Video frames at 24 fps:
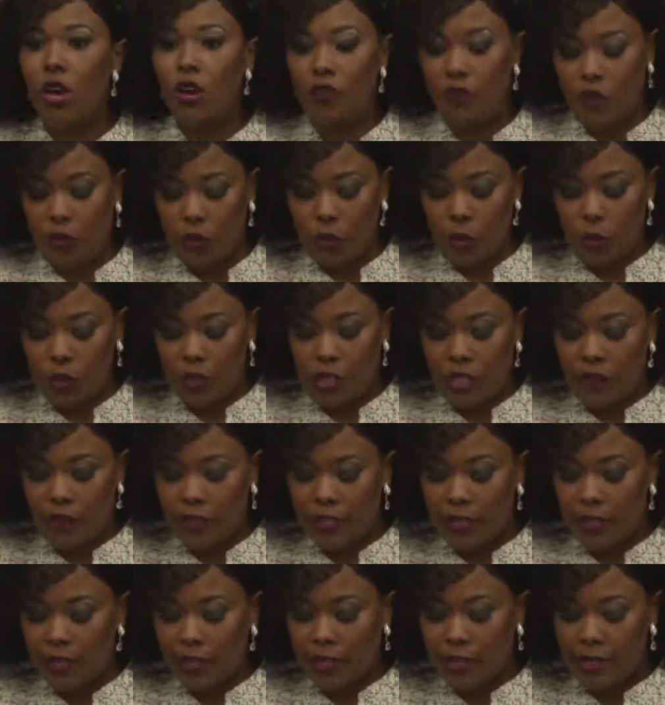For those of
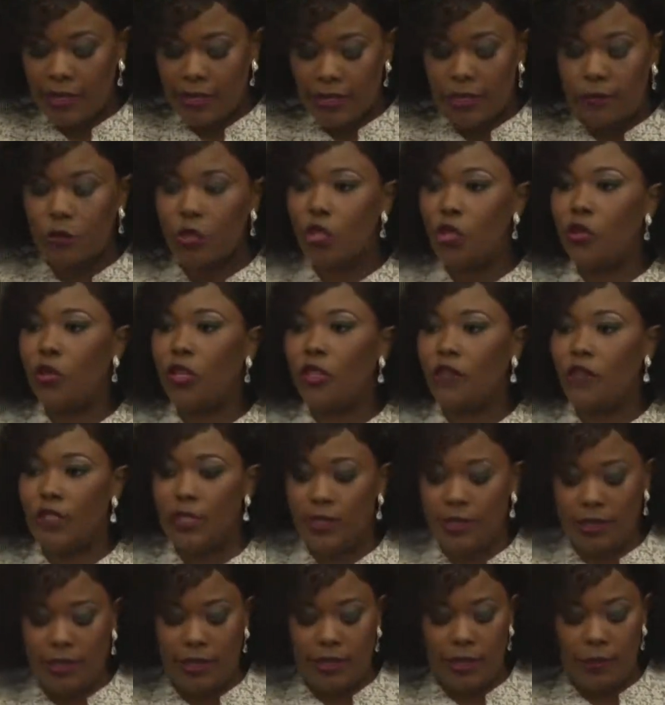us accustomed to
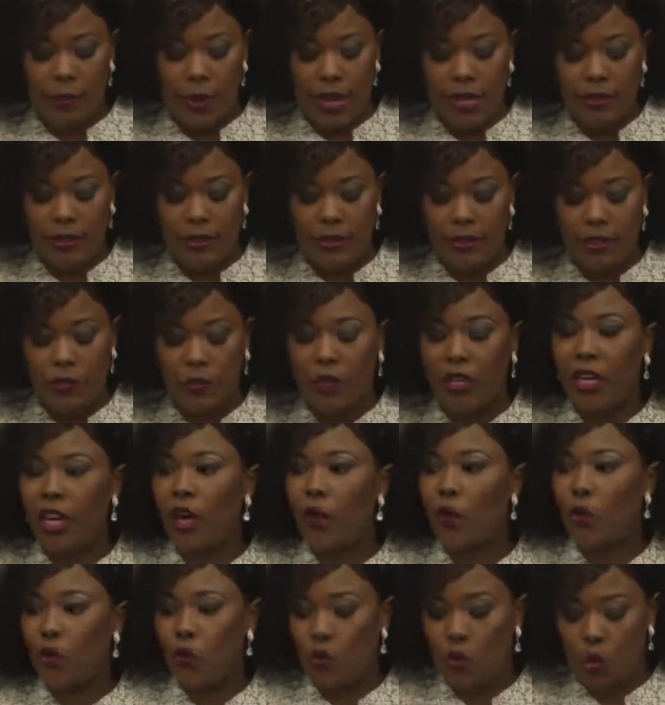traversing the
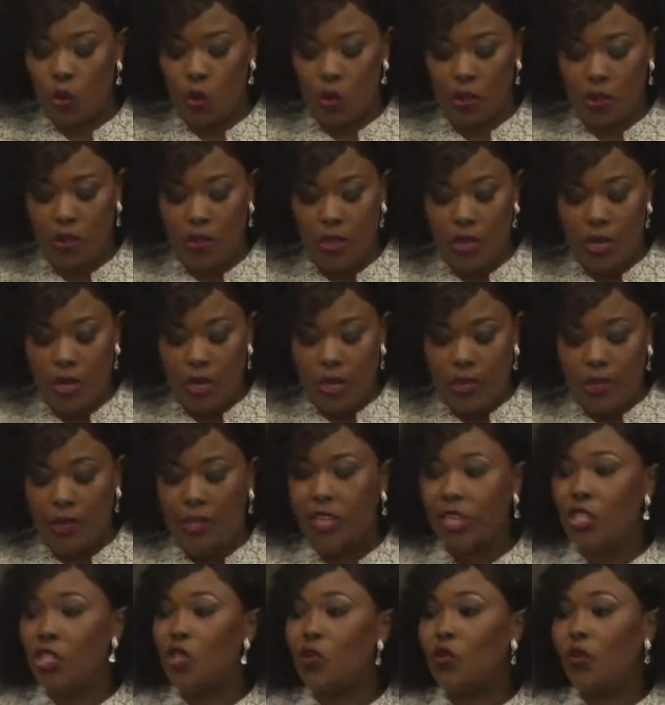Manzanilla-Mayara Road,
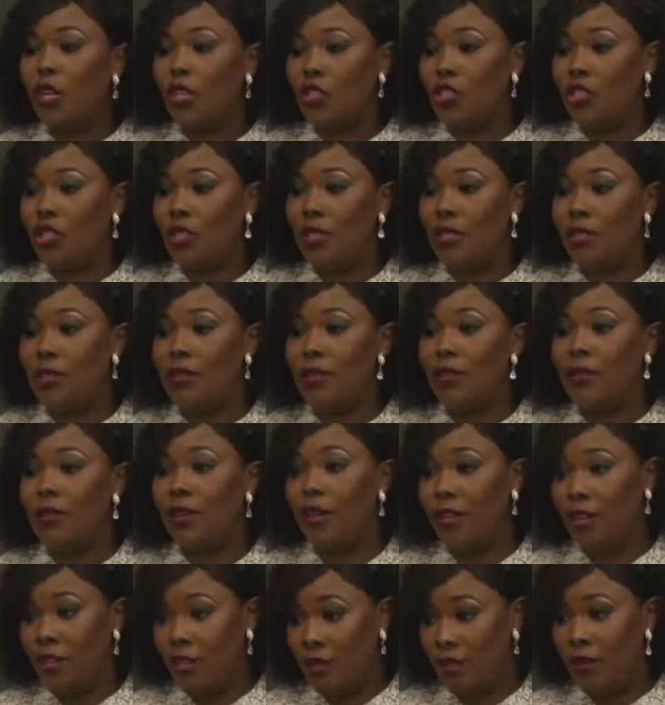there are stretches
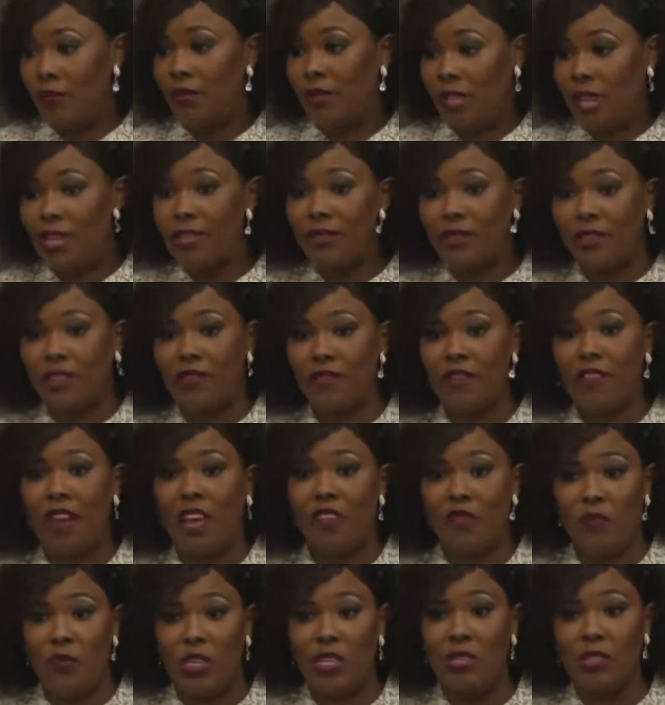that are less than
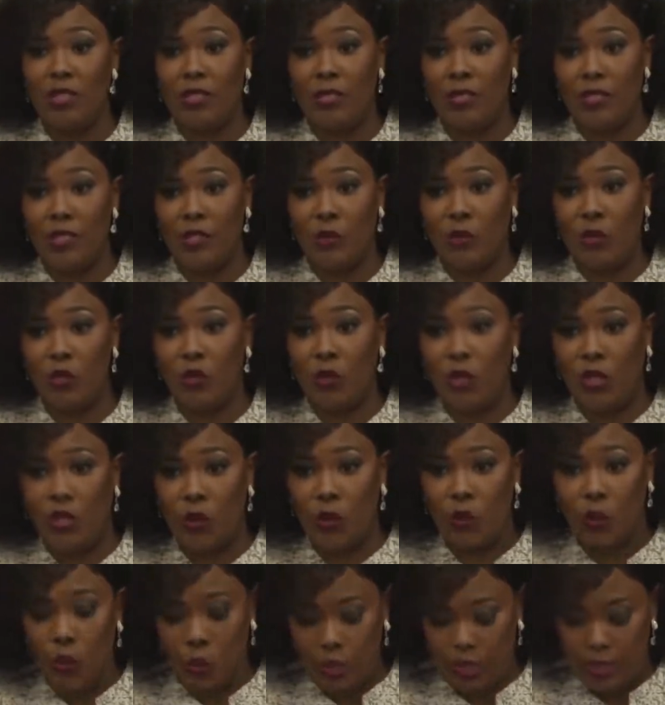5 meters between
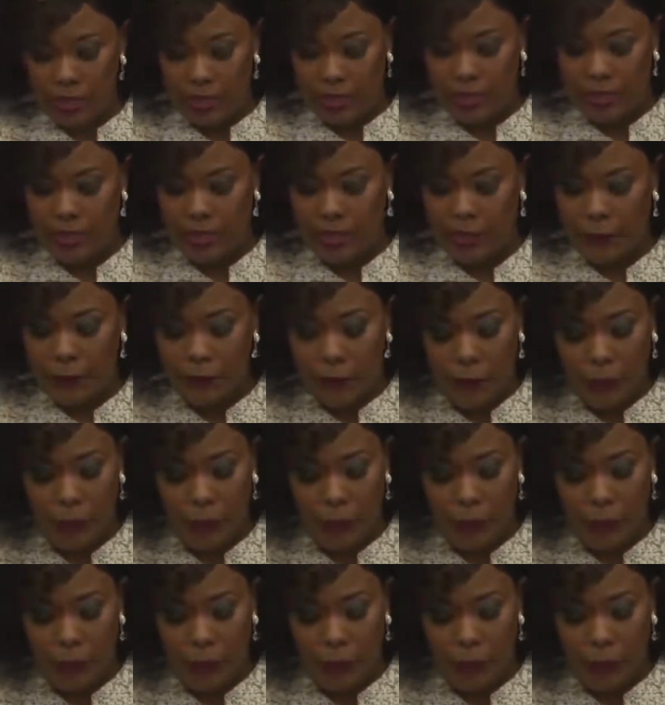the road and the sea.